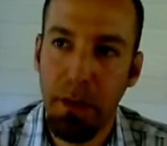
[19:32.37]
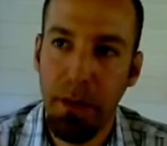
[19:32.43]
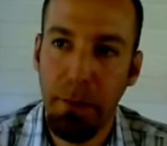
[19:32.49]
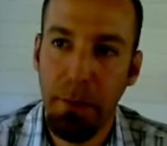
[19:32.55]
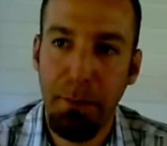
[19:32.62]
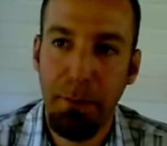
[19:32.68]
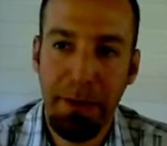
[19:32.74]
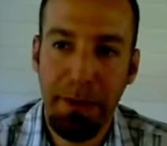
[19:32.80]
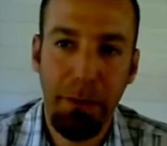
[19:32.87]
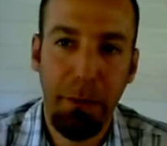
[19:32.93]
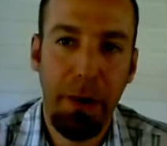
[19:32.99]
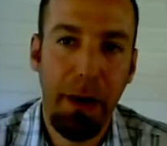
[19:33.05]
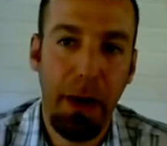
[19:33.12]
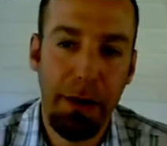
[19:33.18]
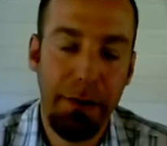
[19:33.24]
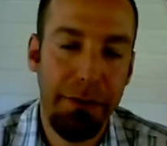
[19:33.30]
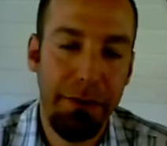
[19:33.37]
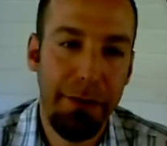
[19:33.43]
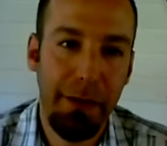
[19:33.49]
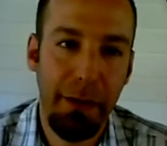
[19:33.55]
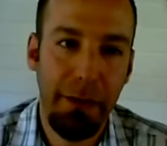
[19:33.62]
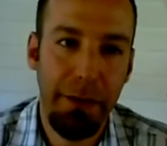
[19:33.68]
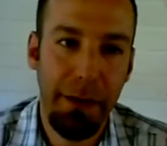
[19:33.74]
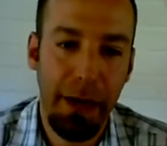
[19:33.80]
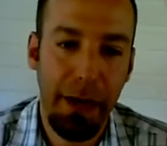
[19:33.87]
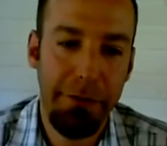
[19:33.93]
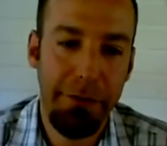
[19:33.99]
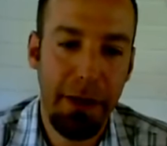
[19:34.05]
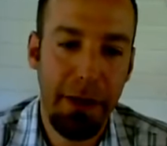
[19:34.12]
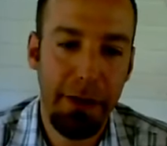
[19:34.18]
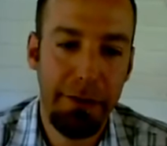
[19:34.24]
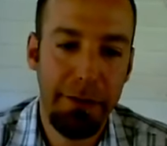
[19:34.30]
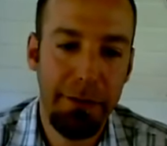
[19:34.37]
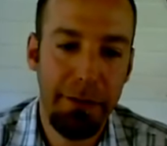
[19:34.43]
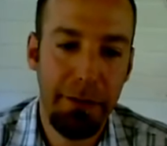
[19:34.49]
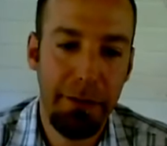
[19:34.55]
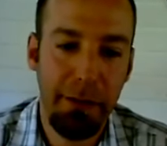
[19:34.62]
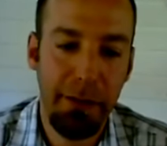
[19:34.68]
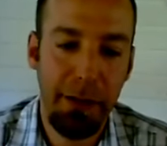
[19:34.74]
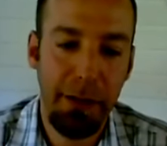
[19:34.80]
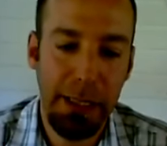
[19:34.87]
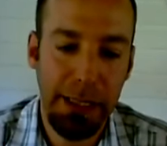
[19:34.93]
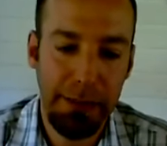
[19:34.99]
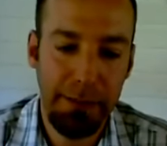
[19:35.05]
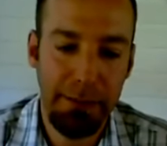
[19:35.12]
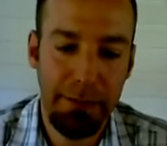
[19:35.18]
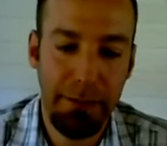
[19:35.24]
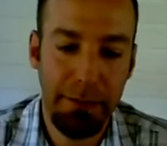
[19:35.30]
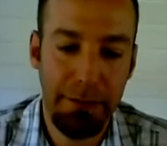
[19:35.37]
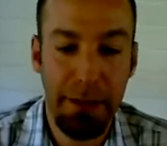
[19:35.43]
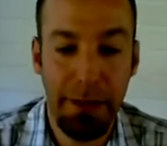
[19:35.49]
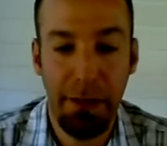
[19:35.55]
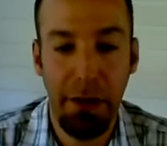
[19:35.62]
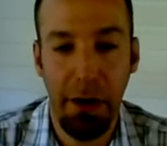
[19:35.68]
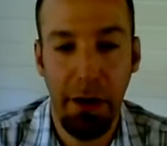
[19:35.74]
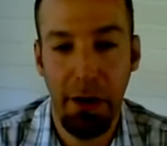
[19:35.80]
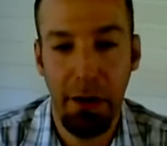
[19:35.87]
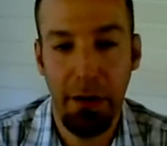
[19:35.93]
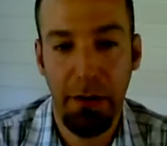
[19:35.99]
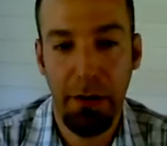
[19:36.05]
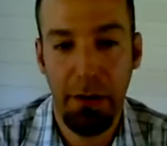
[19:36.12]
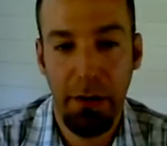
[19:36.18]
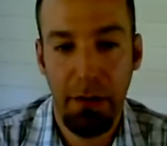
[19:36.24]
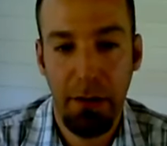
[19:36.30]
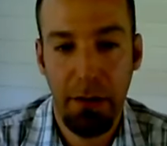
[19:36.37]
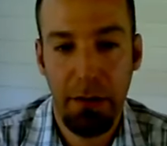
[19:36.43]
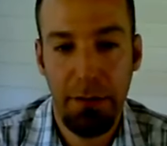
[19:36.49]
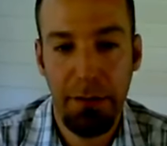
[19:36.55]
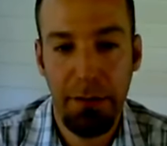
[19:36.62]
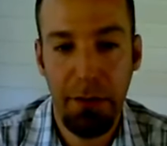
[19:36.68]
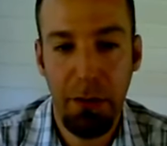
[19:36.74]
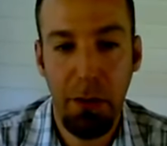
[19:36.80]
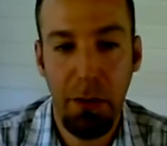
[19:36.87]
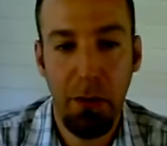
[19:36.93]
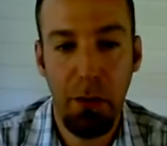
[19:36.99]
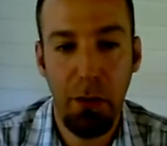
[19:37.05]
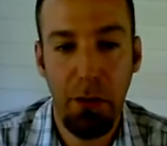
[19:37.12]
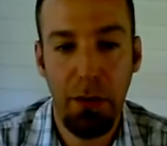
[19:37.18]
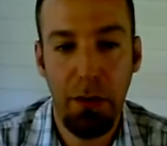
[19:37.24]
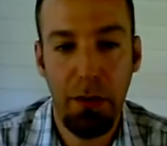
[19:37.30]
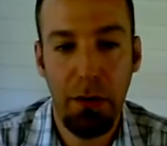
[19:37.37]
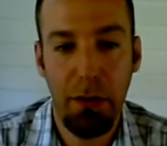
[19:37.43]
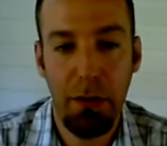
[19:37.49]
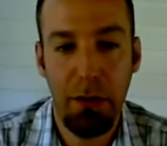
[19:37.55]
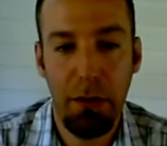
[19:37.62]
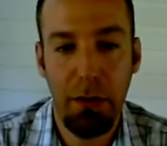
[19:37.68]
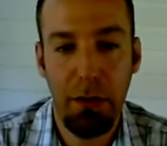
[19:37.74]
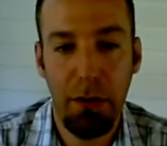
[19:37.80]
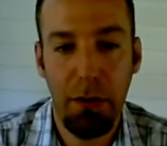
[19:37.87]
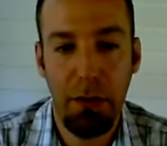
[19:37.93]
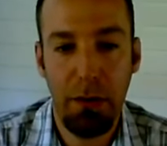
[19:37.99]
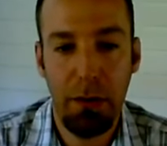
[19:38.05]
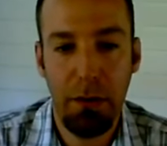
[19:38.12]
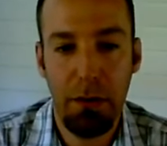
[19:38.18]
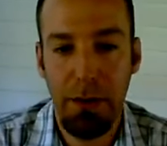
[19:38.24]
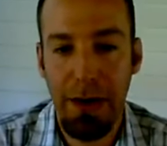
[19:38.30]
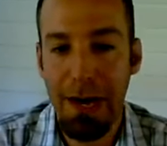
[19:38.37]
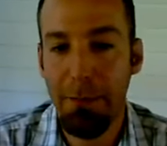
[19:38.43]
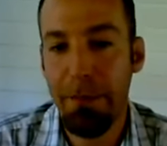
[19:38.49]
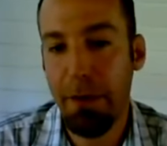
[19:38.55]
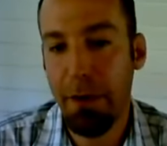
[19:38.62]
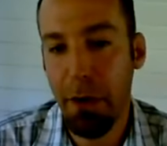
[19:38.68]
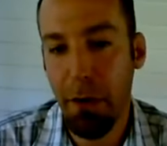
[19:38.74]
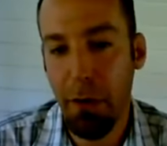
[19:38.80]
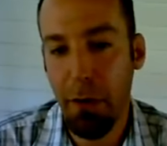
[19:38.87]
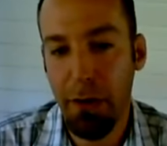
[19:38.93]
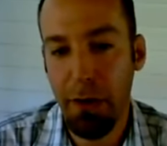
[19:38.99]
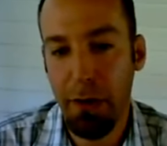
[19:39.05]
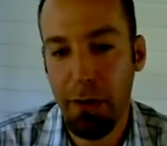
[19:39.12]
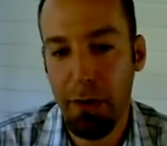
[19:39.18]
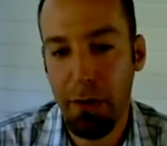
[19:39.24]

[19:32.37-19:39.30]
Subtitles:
The best way, honestly, that I found is to tinker. To grab the code,